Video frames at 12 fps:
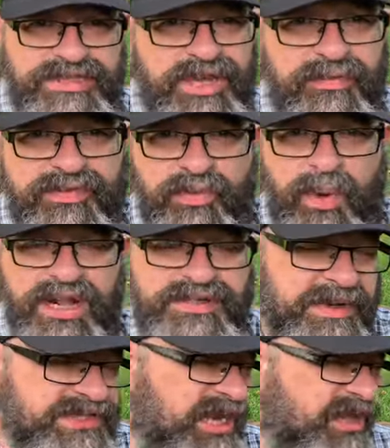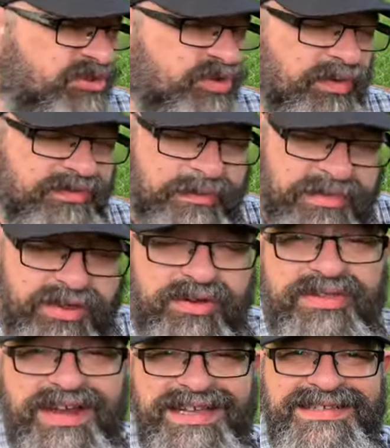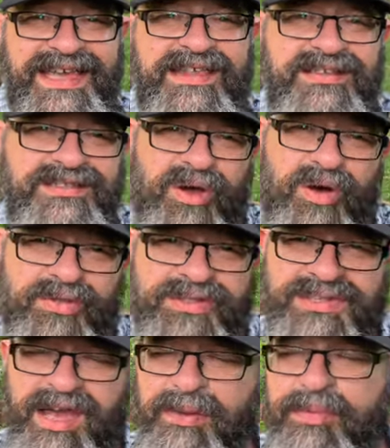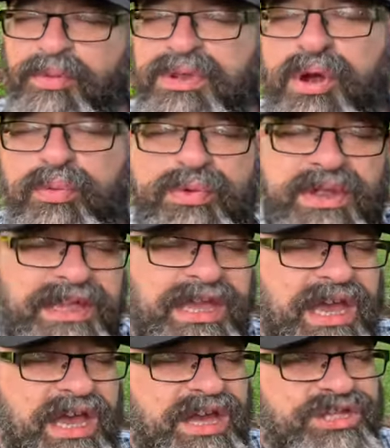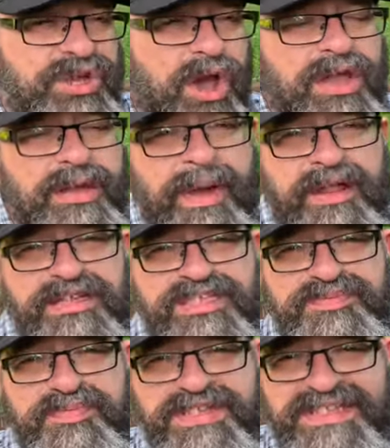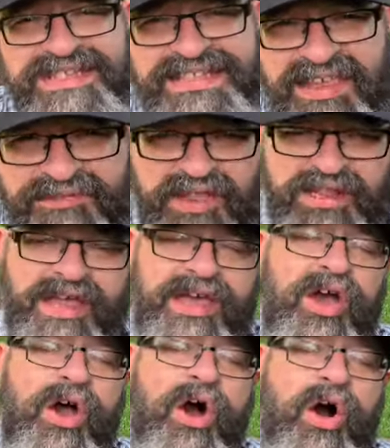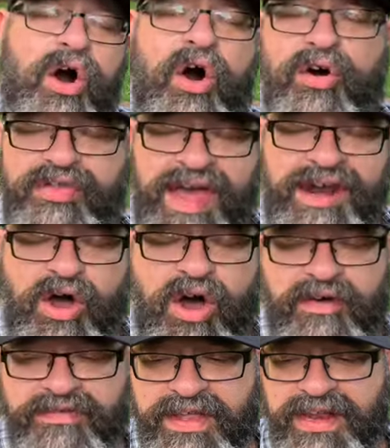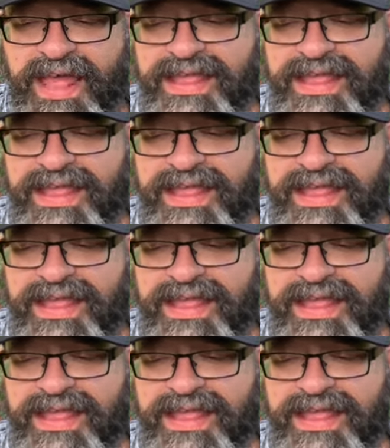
So if you watch my channel, you are familiar that I say this all the time, but we don't really talk about it specifically all that often.